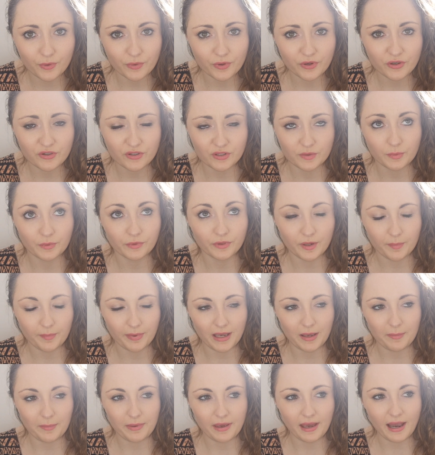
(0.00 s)
you just want the
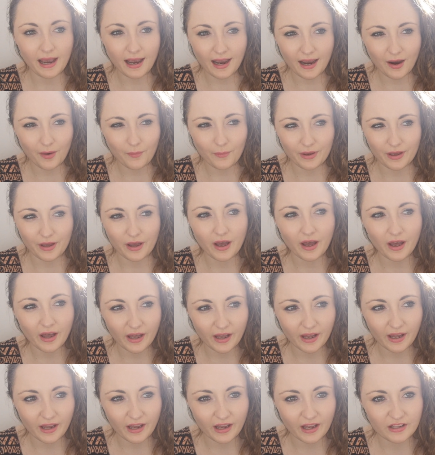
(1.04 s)
baby out, it
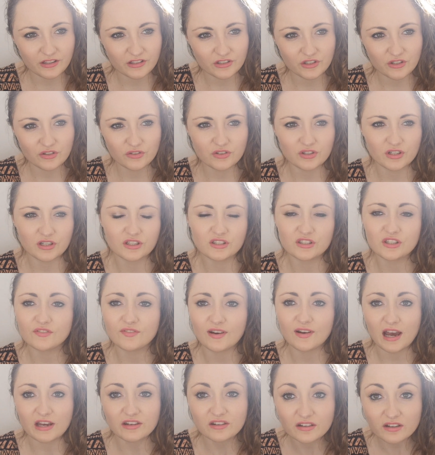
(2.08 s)
hurts, you've
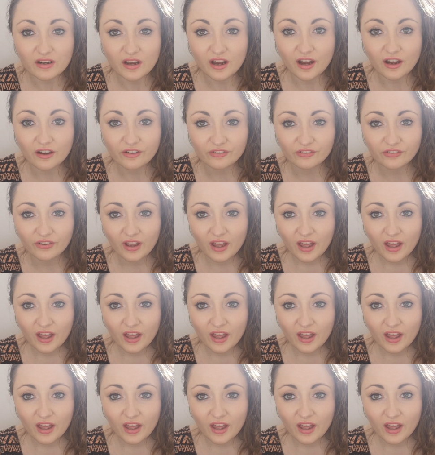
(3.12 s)
had enough,